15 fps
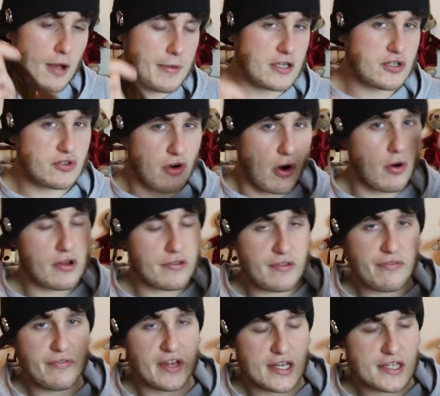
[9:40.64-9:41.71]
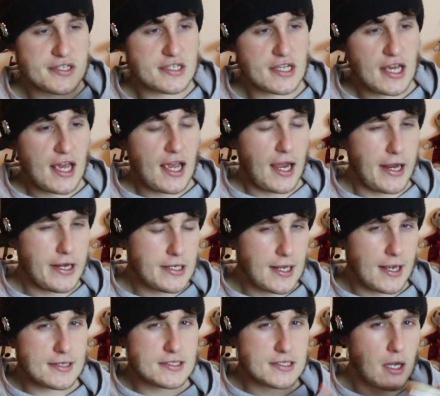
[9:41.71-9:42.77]
a bit stronger than this. It
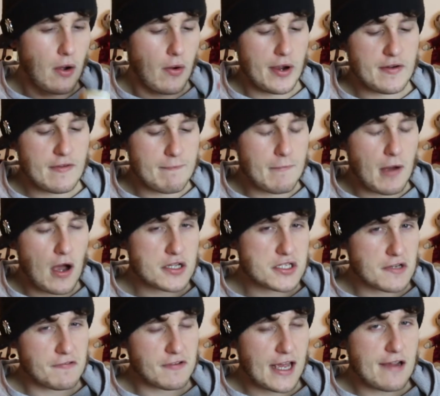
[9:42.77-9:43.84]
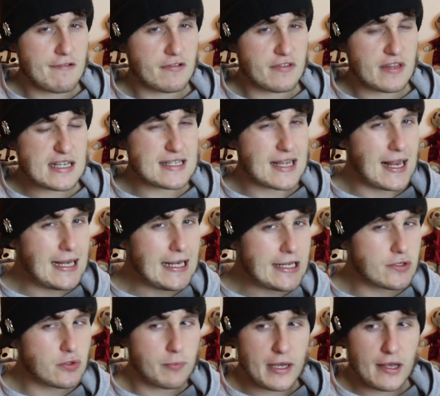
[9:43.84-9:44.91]
does kind of mask the flavour of this a
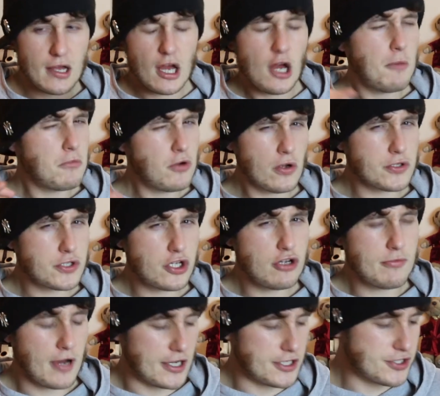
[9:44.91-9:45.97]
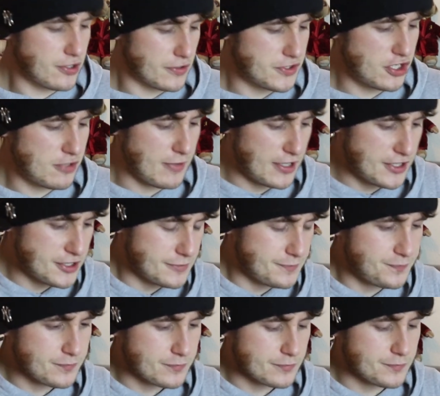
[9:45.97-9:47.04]
little bit. Not too much, not too much.
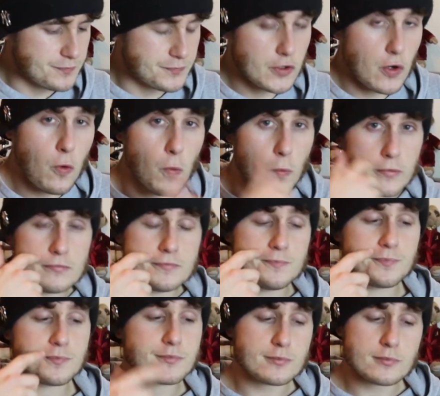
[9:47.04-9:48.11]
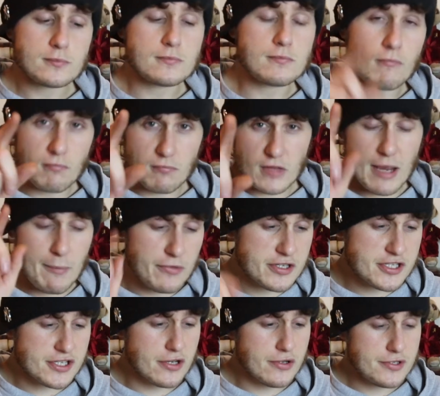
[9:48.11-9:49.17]
Ooh. And with the
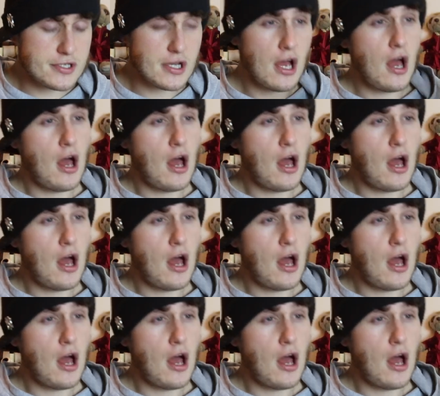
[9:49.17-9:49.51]
snus,